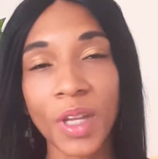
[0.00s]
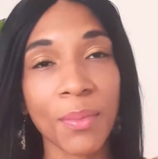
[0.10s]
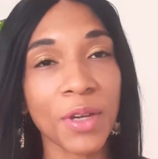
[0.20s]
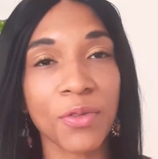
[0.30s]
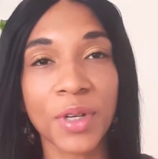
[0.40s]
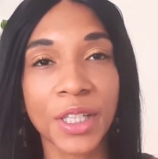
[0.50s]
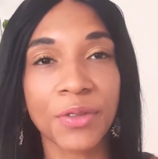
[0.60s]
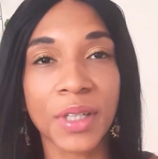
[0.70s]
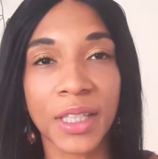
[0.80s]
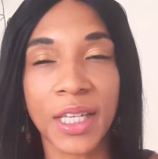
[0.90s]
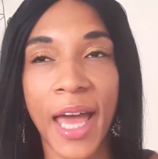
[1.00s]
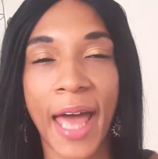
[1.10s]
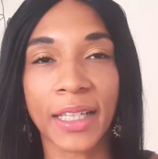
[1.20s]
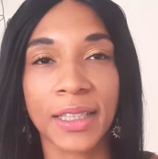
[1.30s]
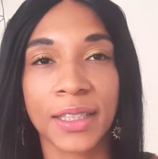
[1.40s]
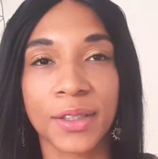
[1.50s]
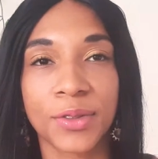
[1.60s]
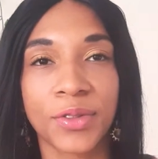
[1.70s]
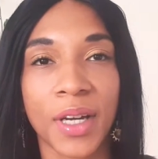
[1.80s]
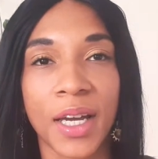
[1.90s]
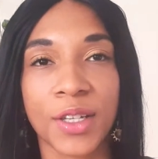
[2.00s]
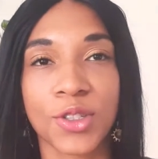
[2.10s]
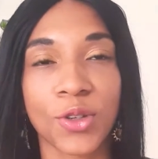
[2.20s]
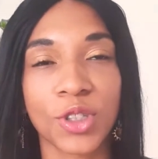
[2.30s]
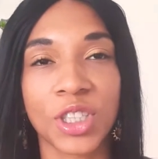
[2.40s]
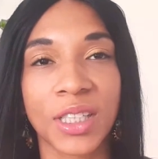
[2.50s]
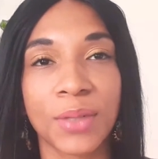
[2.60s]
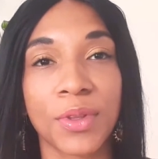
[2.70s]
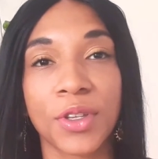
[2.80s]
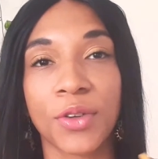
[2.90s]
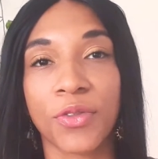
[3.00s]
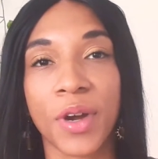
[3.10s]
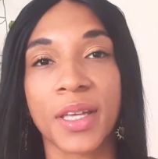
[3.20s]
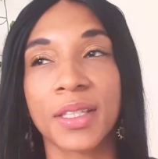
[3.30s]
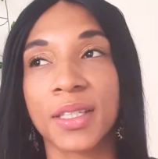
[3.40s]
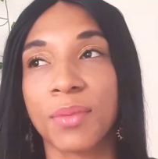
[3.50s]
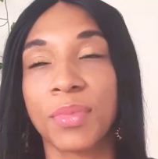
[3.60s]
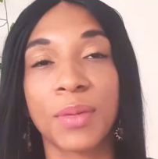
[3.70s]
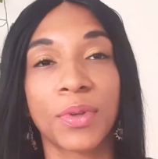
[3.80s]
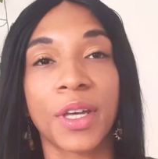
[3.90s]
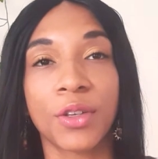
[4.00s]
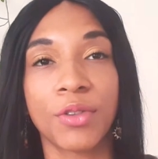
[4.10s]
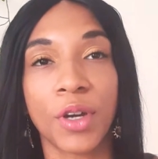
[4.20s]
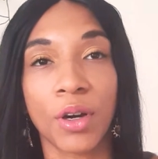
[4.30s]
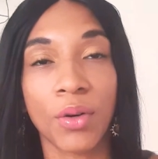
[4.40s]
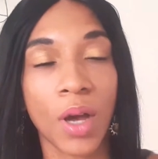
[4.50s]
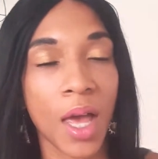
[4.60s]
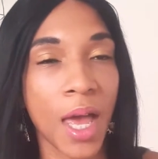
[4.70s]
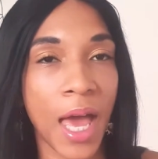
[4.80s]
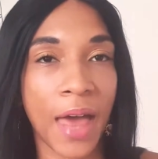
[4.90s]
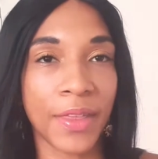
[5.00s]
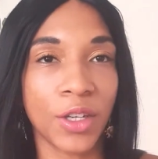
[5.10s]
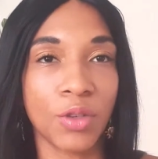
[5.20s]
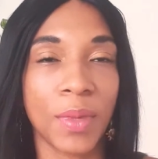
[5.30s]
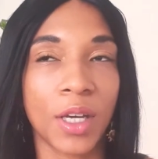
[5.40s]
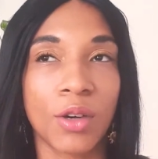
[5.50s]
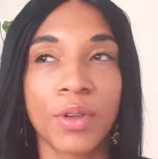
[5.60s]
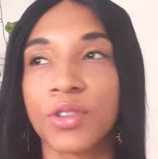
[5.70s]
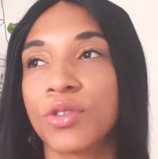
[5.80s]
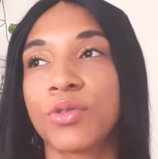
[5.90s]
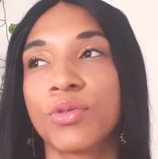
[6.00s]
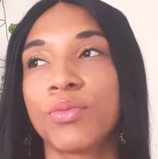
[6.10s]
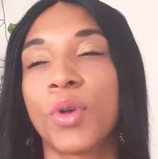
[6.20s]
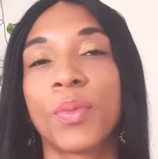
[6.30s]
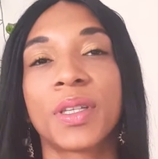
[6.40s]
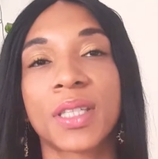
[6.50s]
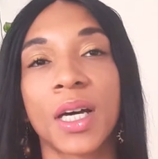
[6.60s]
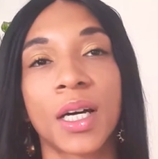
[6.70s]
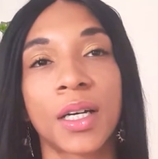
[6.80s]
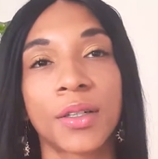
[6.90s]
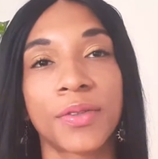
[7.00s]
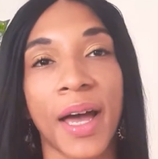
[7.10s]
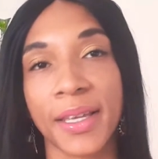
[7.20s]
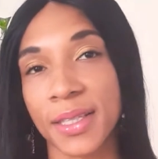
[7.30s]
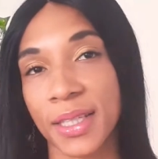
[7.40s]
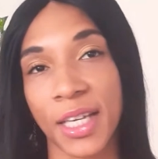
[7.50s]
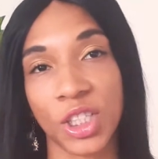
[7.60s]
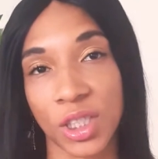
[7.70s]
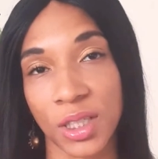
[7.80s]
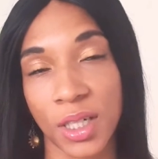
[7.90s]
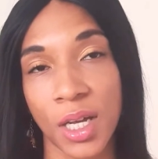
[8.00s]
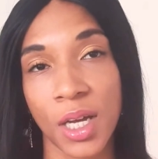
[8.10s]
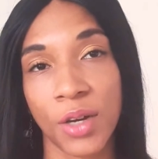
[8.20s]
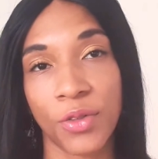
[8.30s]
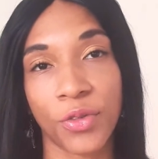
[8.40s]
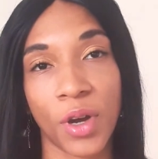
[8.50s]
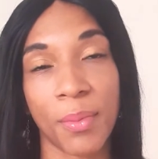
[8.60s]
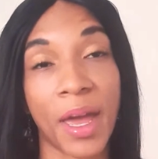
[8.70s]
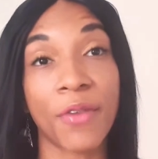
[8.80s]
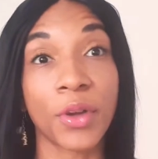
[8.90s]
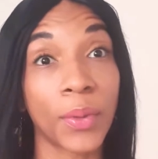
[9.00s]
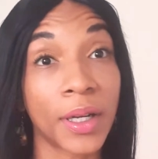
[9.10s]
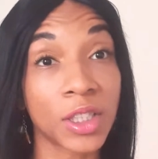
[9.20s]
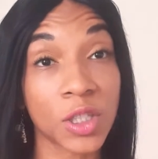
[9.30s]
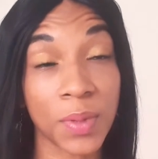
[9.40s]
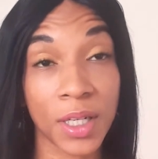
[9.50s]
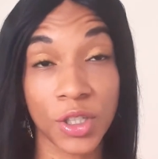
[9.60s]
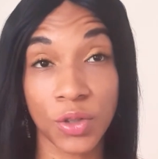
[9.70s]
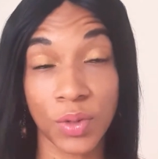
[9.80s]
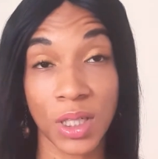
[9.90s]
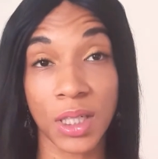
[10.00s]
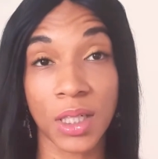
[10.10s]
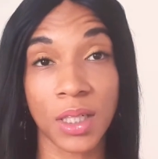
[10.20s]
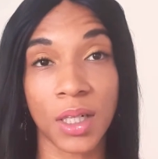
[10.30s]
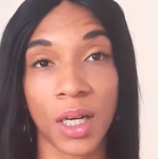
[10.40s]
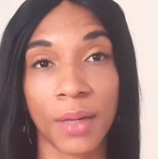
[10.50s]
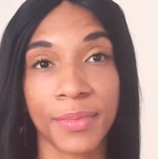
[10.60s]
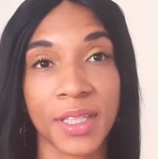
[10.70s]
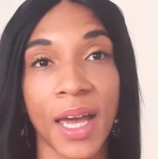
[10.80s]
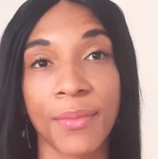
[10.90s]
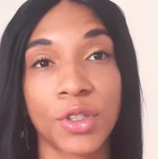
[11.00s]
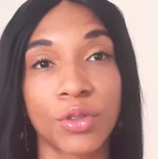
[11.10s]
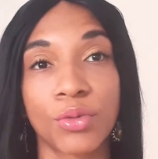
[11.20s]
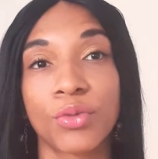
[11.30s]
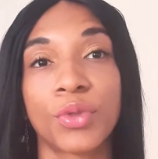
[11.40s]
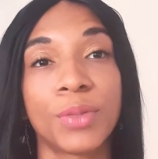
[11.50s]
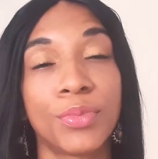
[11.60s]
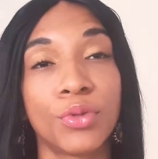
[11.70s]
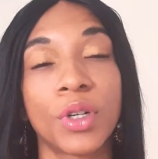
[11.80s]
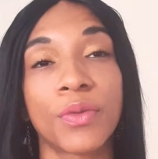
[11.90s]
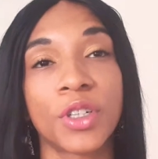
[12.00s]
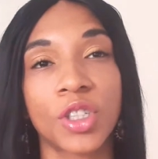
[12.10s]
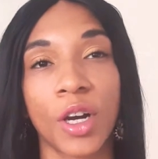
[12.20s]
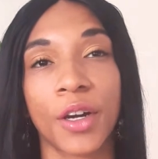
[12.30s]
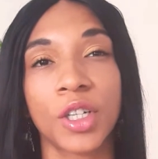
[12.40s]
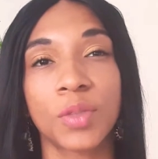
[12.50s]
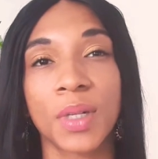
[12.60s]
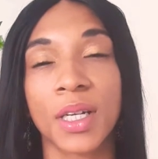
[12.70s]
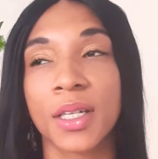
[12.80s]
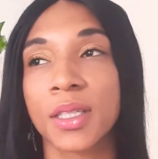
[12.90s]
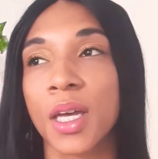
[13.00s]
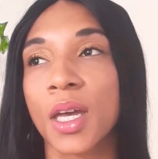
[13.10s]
be really, really active socially with your friends and people that you know. And then you may go into moments of isolation from everyone just because you need time to reboot and recharge, because